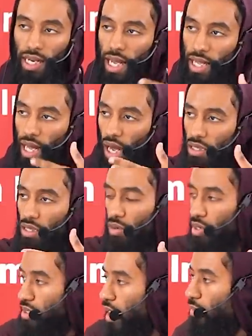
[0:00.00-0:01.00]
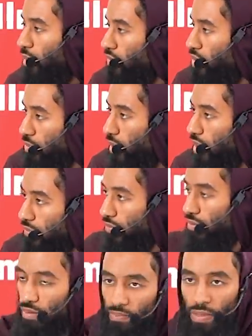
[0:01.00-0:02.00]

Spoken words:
I utter a statement of disbelief?